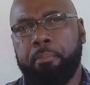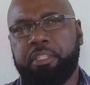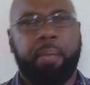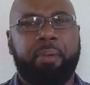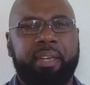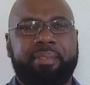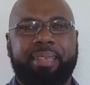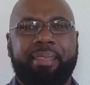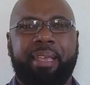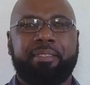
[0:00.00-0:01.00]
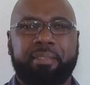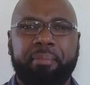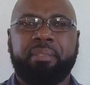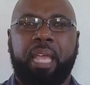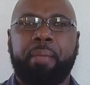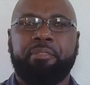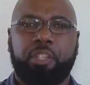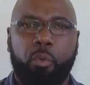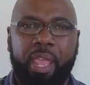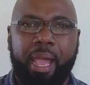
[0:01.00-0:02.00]
Somebody said that sometimes
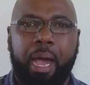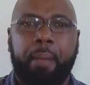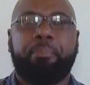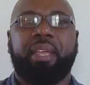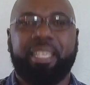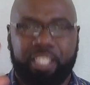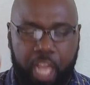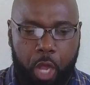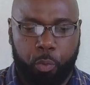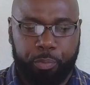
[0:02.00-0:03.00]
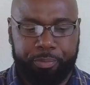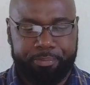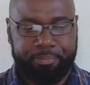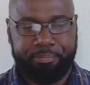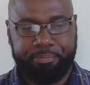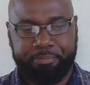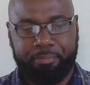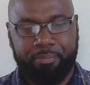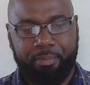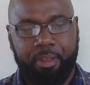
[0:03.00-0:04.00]
the way up is down.
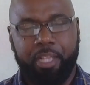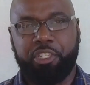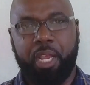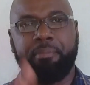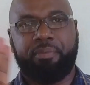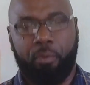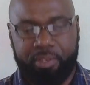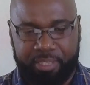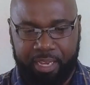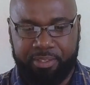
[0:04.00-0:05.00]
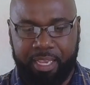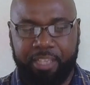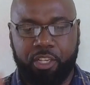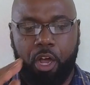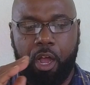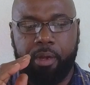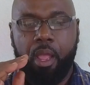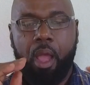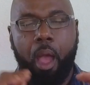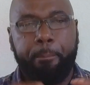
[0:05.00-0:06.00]
James 4:6 says, God
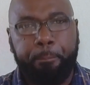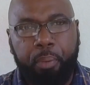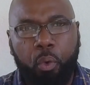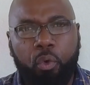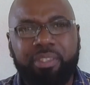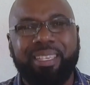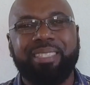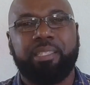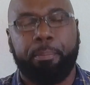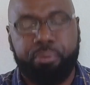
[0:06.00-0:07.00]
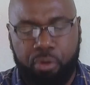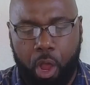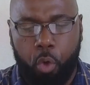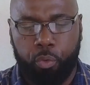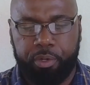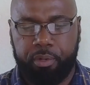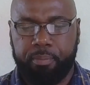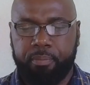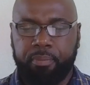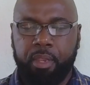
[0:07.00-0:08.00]
opposes the proud,
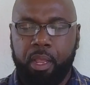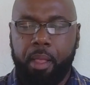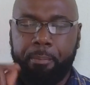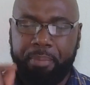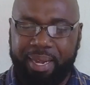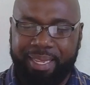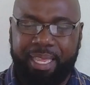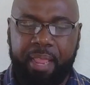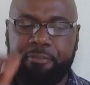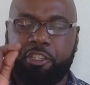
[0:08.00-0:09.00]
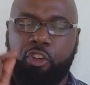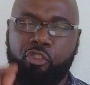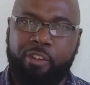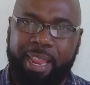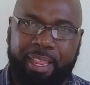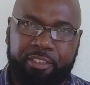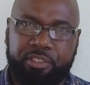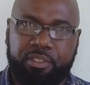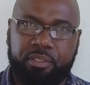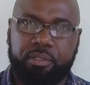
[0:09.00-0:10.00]
but gives
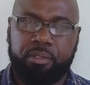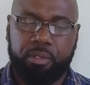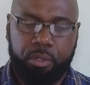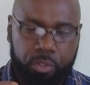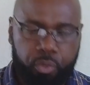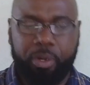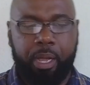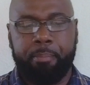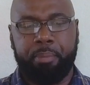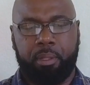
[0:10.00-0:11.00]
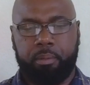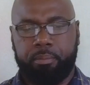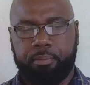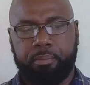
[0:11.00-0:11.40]
grace to the humble.